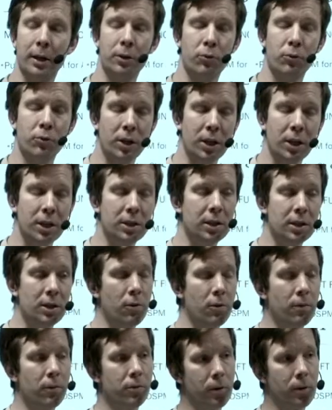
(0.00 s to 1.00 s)
reason
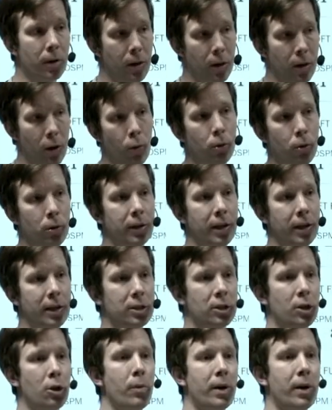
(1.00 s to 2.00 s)
over a local
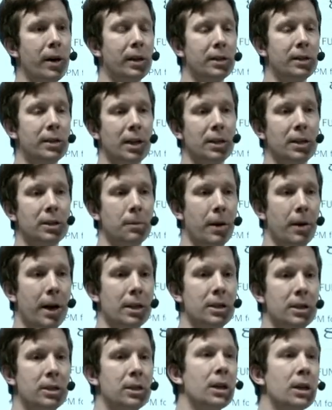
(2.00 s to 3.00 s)
SQL
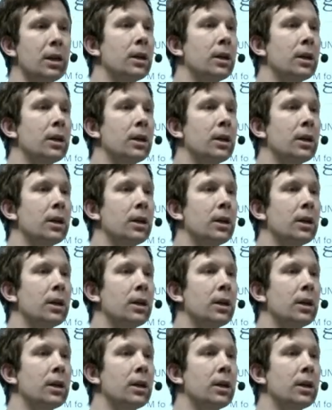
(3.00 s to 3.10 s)
database